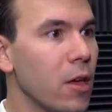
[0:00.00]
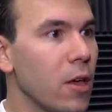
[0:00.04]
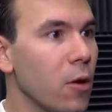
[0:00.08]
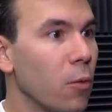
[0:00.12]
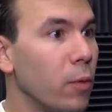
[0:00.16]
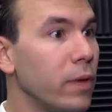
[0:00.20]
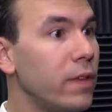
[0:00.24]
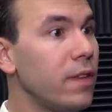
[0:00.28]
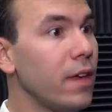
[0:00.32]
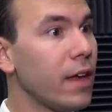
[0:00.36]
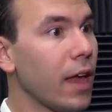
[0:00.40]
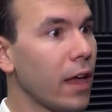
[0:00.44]
Okay.
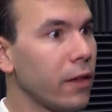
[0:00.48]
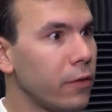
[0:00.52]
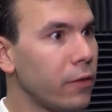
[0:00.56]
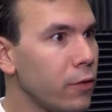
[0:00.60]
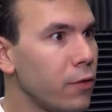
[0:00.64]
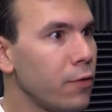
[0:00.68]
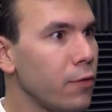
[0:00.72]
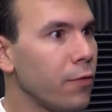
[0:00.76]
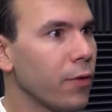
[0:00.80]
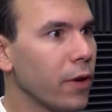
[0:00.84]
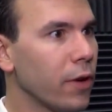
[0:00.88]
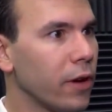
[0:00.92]
With
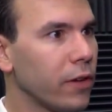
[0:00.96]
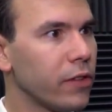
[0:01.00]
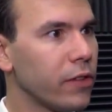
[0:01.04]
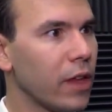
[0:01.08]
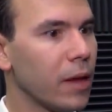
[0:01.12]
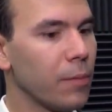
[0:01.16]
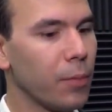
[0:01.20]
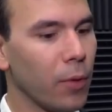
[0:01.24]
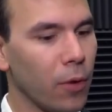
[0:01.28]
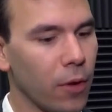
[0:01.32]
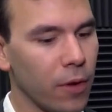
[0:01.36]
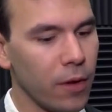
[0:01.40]
DK2, for
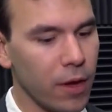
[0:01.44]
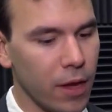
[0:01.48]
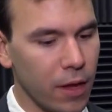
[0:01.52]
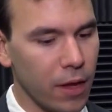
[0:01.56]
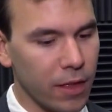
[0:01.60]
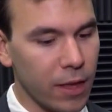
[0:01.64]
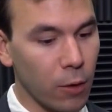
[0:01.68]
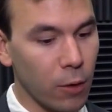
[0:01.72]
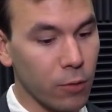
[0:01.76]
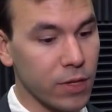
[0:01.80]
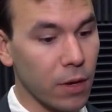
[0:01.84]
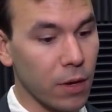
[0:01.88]
example,
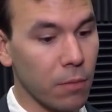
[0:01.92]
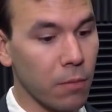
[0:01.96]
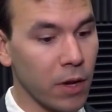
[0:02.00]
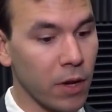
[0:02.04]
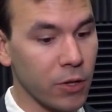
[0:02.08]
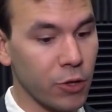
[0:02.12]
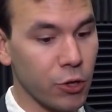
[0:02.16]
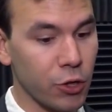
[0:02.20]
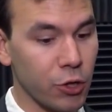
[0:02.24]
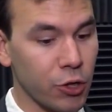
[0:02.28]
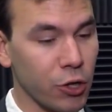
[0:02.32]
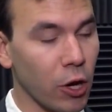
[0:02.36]
there was a
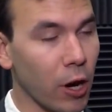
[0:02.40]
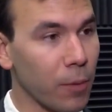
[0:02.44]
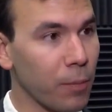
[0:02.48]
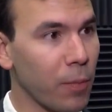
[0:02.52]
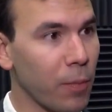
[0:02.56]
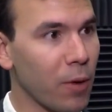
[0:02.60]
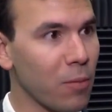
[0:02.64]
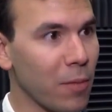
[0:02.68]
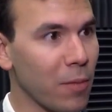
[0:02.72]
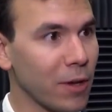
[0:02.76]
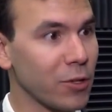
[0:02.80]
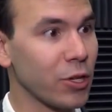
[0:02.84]
much
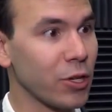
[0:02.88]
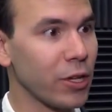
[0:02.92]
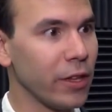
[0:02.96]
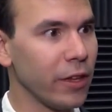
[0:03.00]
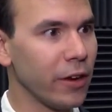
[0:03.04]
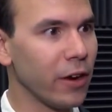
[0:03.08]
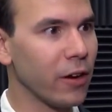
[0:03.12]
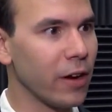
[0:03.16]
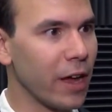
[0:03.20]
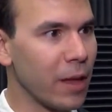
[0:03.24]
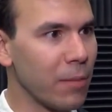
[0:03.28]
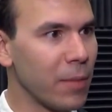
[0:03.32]
sharper, much
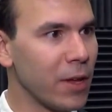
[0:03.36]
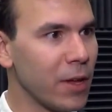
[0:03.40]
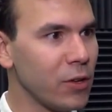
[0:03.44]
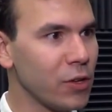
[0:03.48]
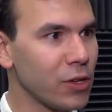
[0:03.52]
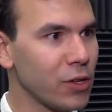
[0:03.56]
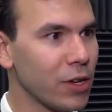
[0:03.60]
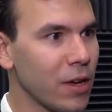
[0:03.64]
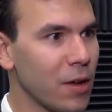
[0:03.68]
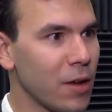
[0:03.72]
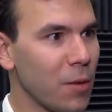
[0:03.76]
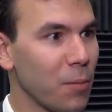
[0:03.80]
clearer
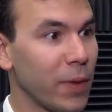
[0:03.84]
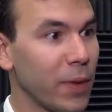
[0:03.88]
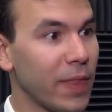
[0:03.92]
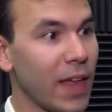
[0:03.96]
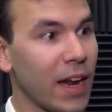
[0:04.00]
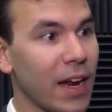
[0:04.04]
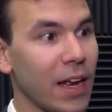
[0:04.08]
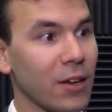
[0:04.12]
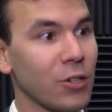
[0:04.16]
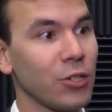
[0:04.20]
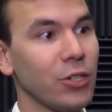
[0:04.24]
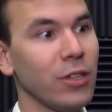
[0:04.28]
image, but
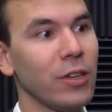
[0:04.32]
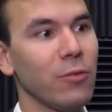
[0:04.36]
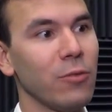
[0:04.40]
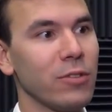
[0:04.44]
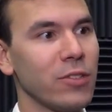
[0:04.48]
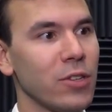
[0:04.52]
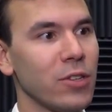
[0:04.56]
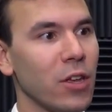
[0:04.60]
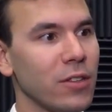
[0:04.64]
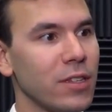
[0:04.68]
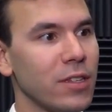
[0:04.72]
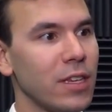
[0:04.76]
that actually
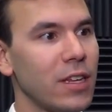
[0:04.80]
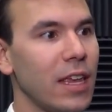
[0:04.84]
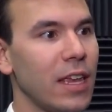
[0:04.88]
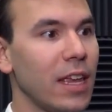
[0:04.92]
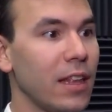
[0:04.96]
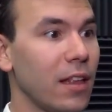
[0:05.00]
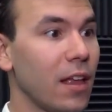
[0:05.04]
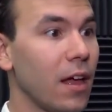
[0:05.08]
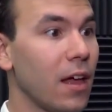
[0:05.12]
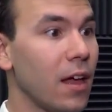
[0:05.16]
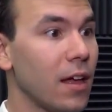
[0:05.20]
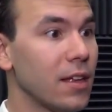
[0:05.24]
resulted
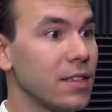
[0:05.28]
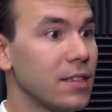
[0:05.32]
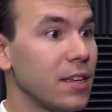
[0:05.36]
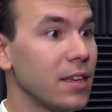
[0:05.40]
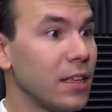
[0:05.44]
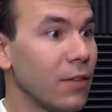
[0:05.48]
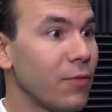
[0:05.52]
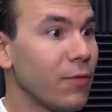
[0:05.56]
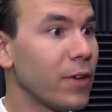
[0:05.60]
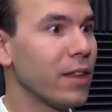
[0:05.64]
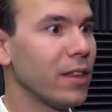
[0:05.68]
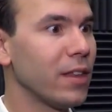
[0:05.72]
in
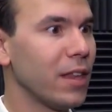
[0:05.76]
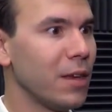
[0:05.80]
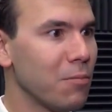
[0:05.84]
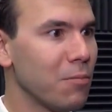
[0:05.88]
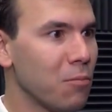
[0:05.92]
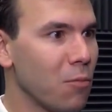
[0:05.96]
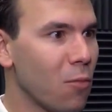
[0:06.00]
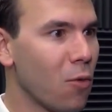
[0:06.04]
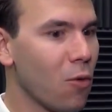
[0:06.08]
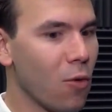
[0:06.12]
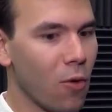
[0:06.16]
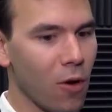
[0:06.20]
significantly
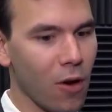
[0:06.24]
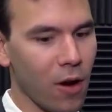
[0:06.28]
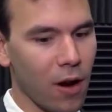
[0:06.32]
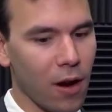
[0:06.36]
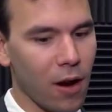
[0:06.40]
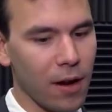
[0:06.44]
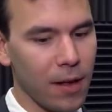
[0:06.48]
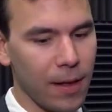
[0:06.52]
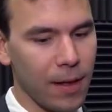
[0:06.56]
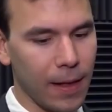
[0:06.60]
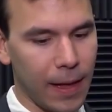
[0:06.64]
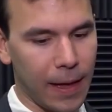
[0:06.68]

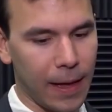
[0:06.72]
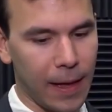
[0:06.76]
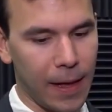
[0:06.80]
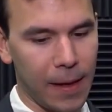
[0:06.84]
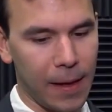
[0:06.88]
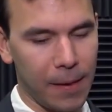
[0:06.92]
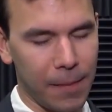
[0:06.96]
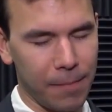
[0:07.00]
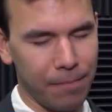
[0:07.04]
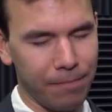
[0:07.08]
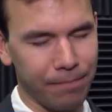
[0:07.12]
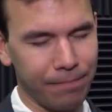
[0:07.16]
more
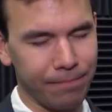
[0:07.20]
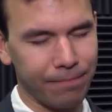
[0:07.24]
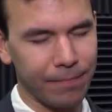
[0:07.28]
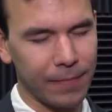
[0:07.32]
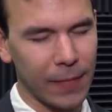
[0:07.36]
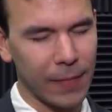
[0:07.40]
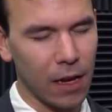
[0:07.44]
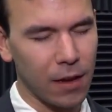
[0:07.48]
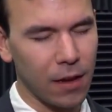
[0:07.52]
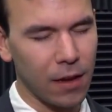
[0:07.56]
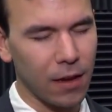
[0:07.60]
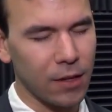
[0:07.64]

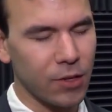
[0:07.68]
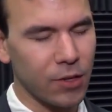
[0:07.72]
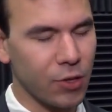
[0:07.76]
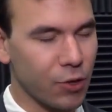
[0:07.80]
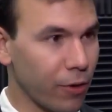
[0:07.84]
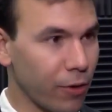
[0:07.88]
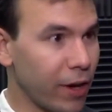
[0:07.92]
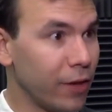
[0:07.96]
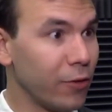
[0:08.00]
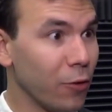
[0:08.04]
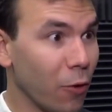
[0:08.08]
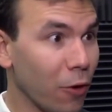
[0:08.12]

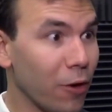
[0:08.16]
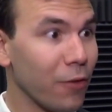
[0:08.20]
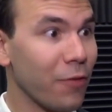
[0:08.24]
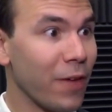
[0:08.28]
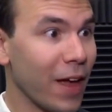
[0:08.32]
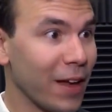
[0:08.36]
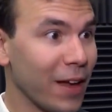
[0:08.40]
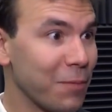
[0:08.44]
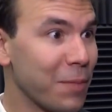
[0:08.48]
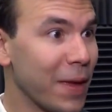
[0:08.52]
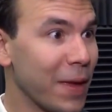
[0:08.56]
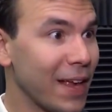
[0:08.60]
screen door
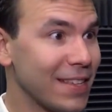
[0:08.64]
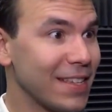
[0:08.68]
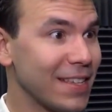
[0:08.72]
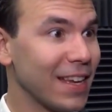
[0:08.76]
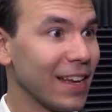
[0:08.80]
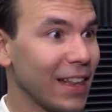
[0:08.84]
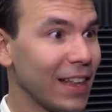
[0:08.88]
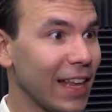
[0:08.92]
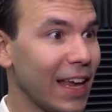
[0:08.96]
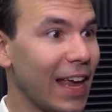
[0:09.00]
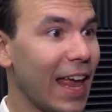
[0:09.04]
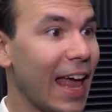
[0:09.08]
effect,
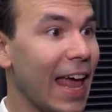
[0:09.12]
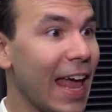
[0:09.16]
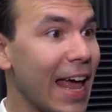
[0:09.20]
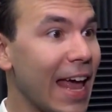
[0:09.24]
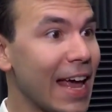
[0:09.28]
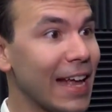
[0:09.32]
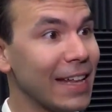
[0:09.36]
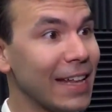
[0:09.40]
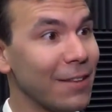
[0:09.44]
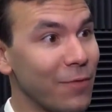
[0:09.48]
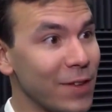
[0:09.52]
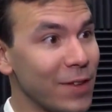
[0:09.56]
basically,
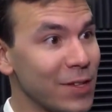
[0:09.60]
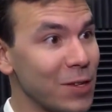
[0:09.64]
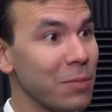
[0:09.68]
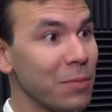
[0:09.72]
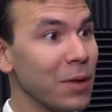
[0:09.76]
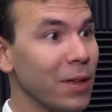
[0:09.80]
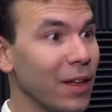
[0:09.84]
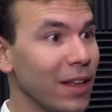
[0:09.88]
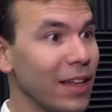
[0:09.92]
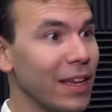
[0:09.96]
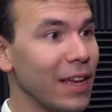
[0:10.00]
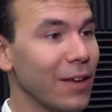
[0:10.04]
and
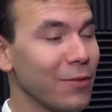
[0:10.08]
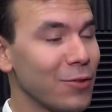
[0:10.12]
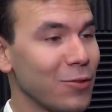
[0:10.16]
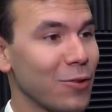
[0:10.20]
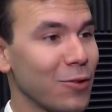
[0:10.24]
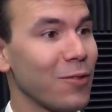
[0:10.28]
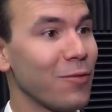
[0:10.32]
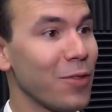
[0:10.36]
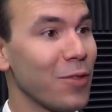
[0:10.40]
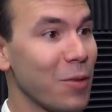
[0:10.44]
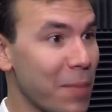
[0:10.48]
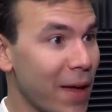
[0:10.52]
visibility of
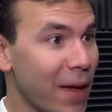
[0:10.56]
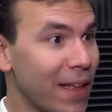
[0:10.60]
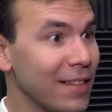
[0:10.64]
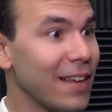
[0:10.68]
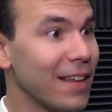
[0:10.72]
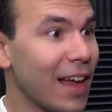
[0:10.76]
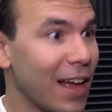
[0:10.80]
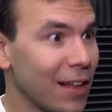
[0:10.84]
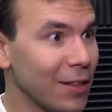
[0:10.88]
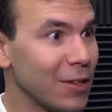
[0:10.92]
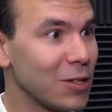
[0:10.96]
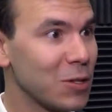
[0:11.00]
sort of the pen
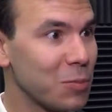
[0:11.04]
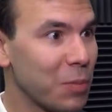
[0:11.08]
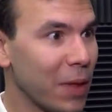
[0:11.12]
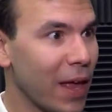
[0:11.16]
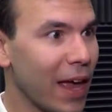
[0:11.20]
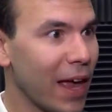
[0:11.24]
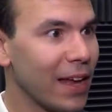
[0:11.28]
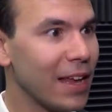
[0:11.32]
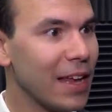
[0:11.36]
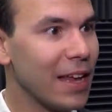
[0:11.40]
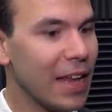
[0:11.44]
tile display.